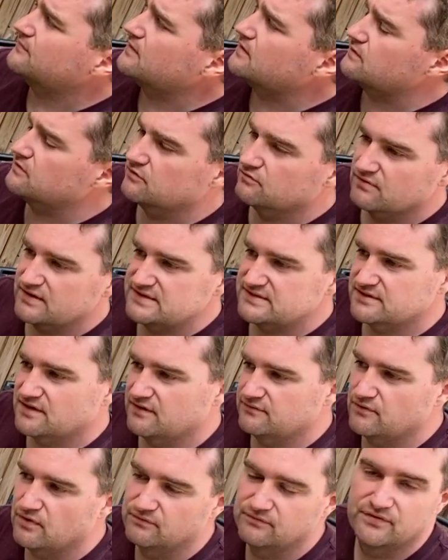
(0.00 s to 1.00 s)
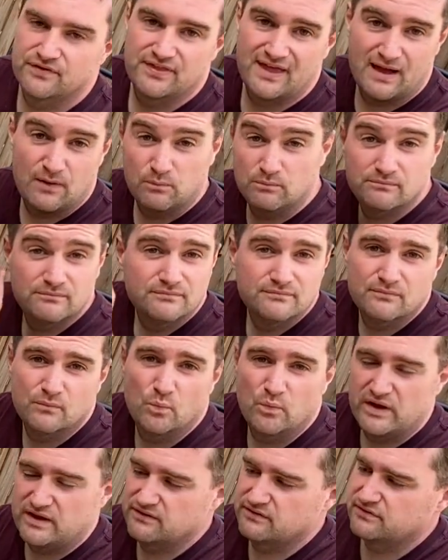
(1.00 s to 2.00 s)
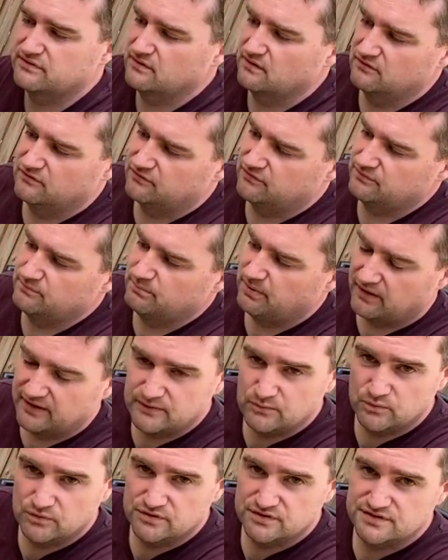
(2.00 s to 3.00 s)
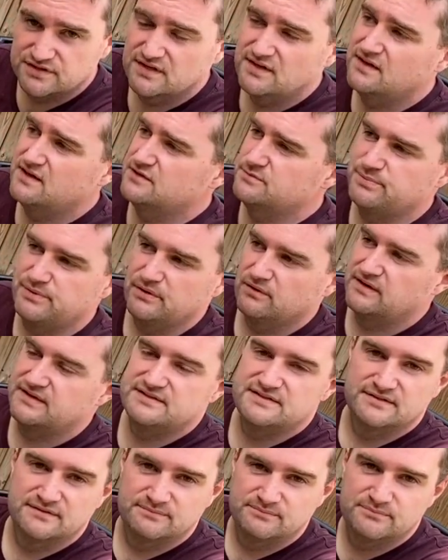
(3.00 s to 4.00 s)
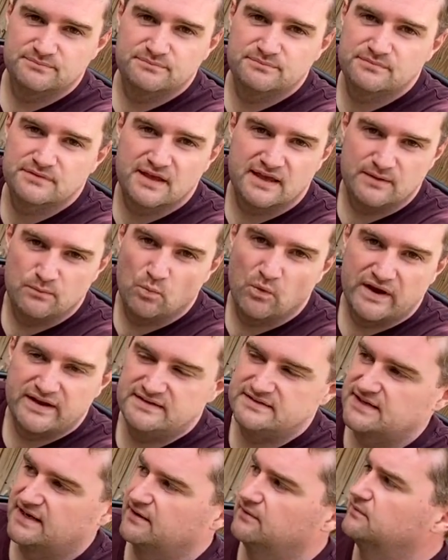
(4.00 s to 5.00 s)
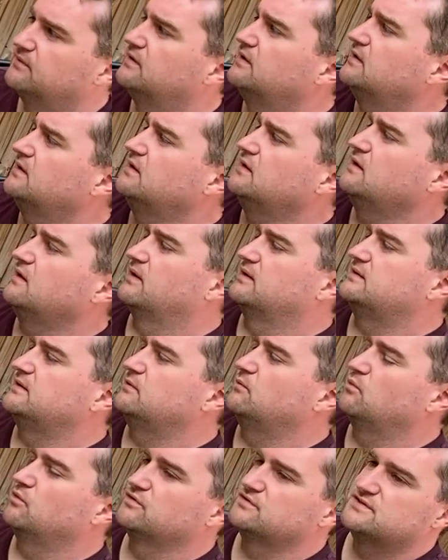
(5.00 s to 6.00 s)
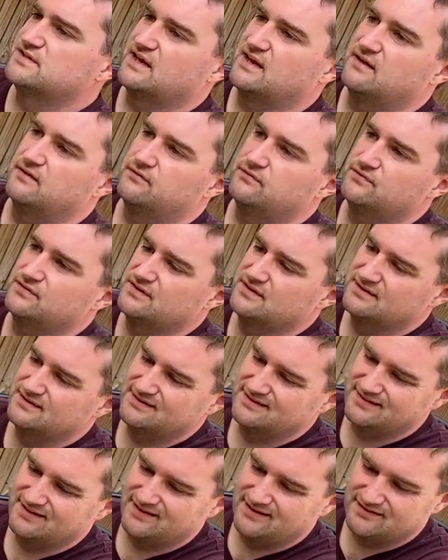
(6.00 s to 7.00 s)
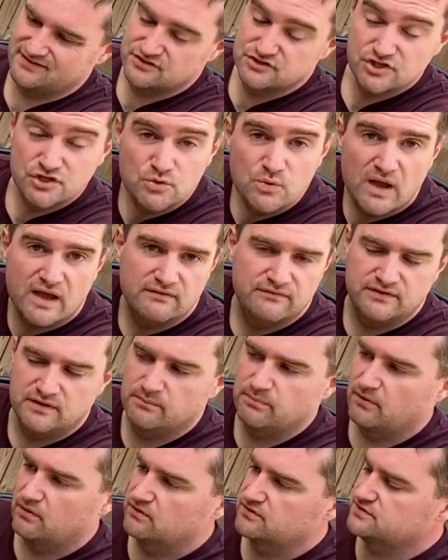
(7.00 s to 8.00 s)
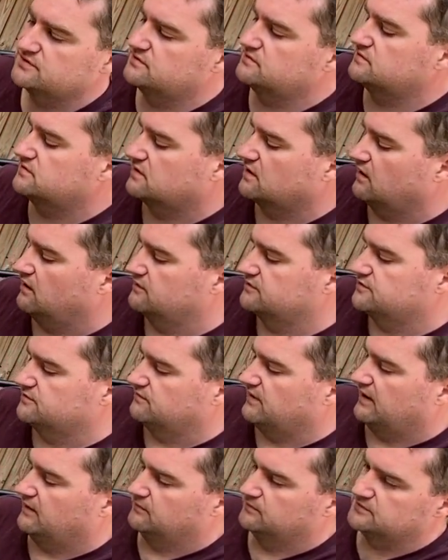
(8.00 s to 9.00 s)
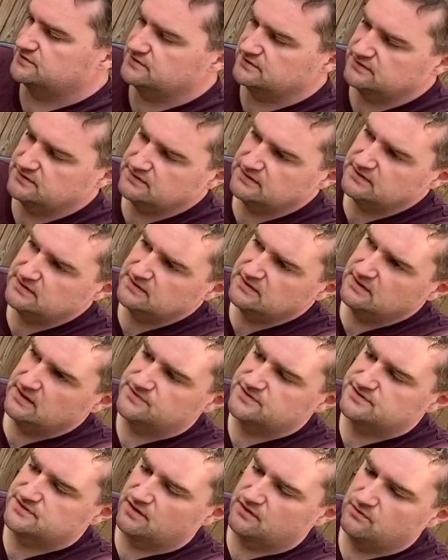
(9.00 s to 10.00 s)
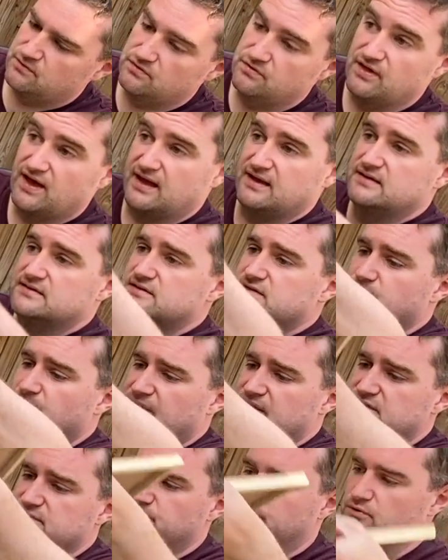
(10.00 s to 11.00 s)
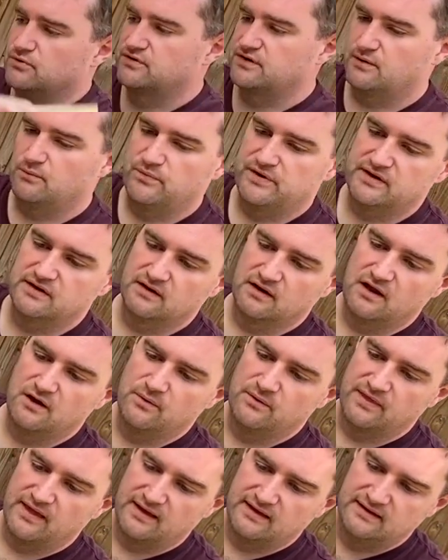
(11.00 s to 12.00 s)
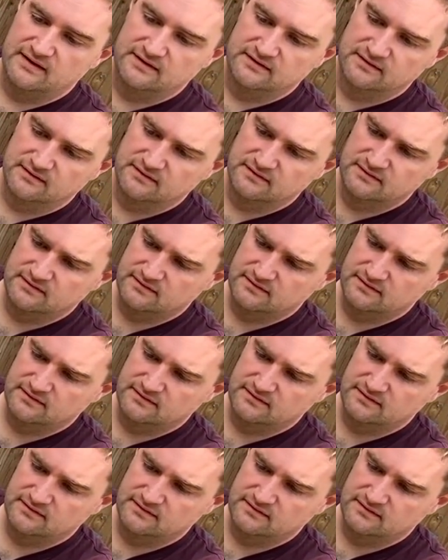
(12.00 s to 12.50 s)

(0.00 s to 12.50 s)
The reason I've gone for that width of pine wood is purely to keep weight down. I didn't want to have too heavy a box to cart around. So that is the baseboard, and we can lower that in,